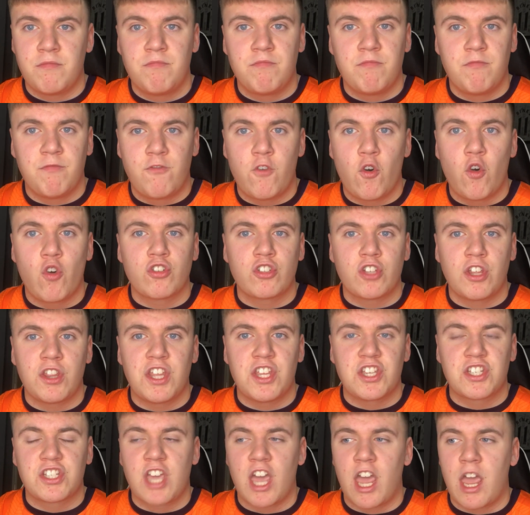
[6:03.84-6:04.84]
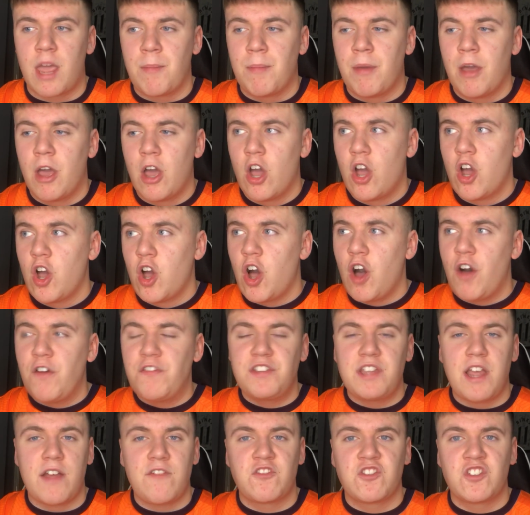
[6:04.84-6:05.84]
and focus on this game.
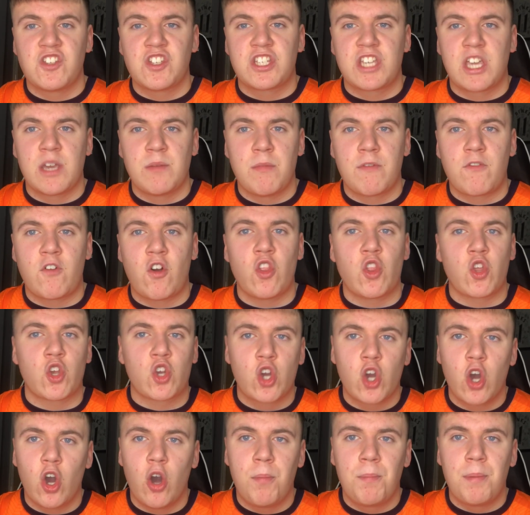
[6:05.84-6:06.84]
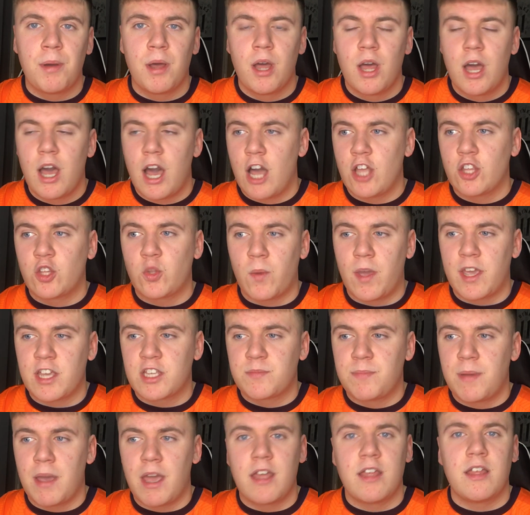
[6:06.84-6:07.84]
Obviously, after this game, we've got the cup. I do
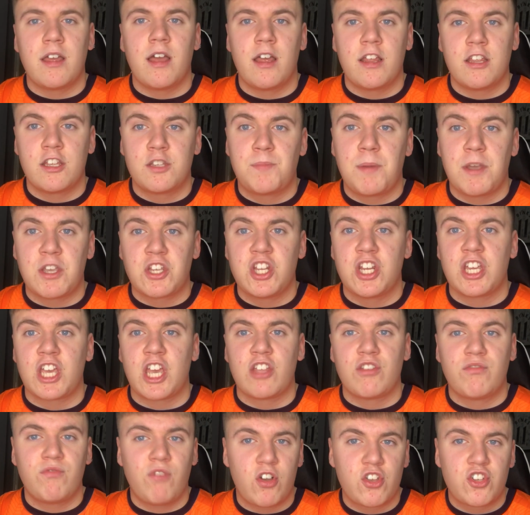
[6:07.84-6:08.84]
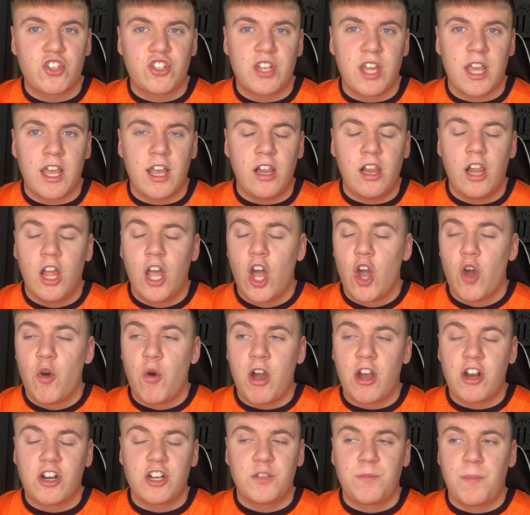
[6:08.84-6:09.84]
expect, especially against Rochdale,
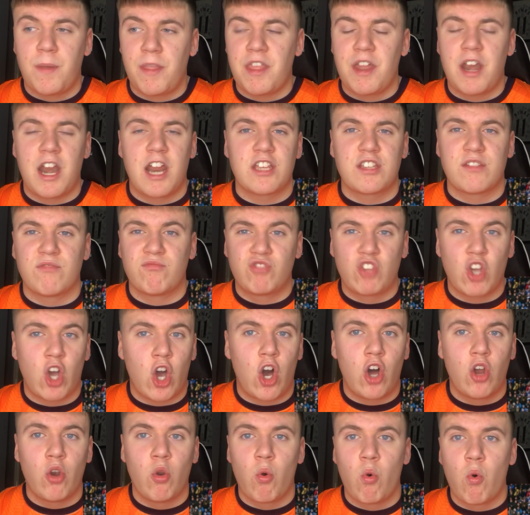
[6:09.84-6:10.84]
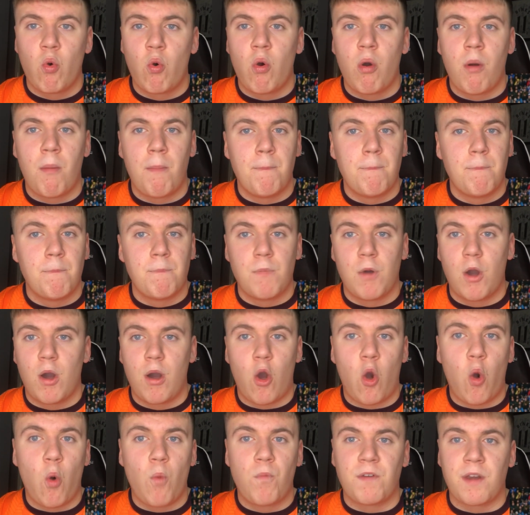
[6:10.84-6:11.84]
I'm going to expect the likes of Darlow,
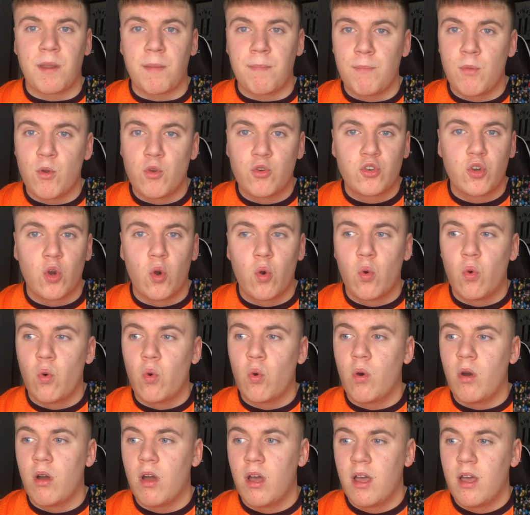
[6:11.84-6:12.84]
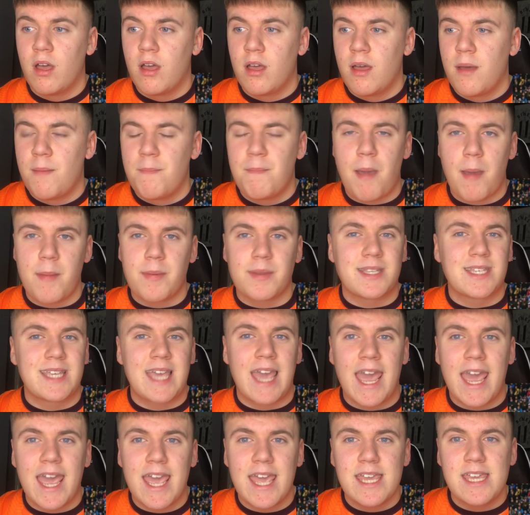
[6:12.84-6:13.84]
hopefully Muto, maybe
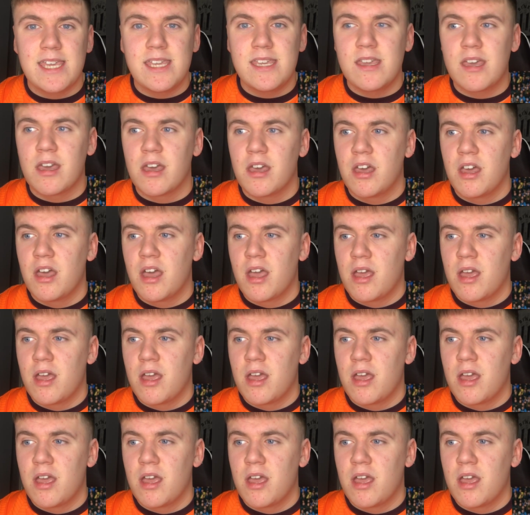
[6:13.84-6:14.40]
Key,